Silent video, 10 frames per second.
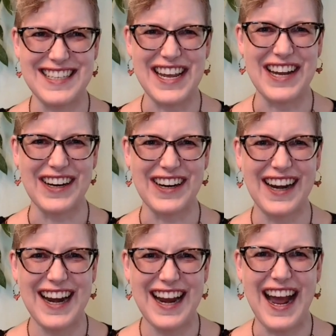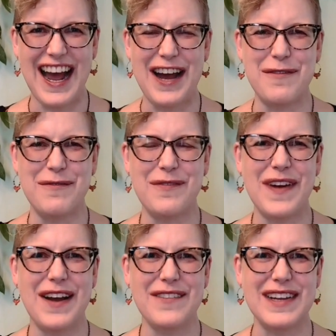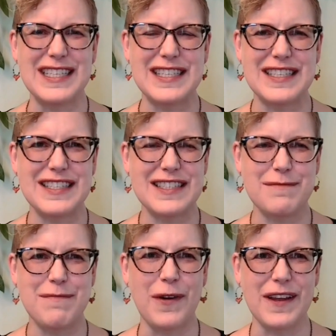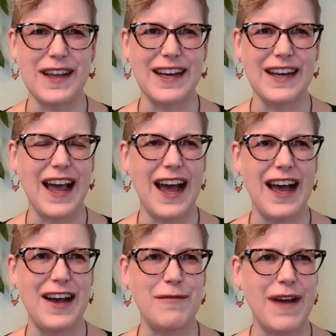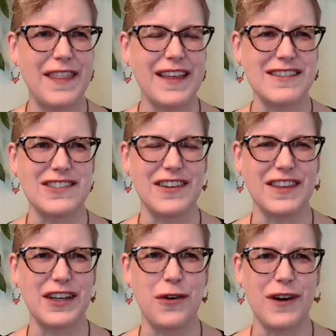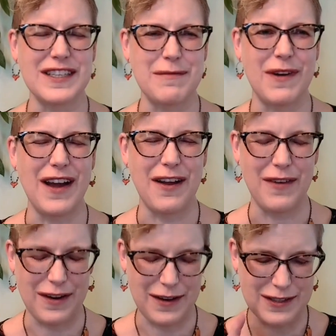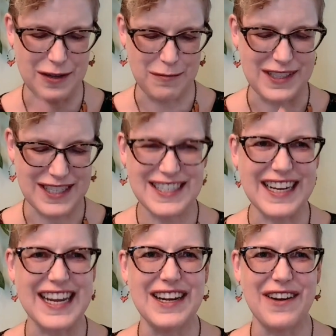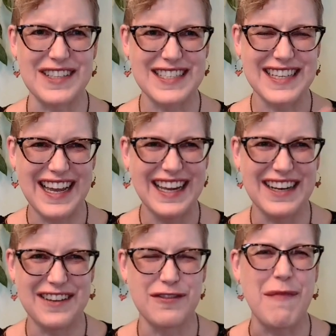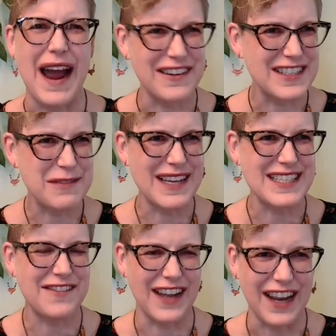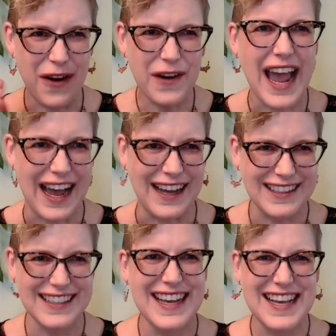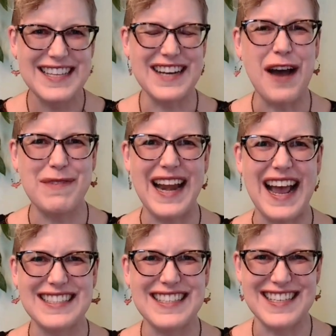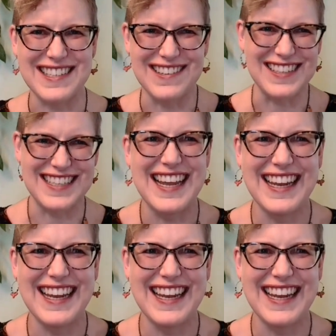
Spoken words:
year. We had spoken, I think it was during the course, about I was going to put sticky notes, little reminders to myself, like, oh yeah, stop and ask the student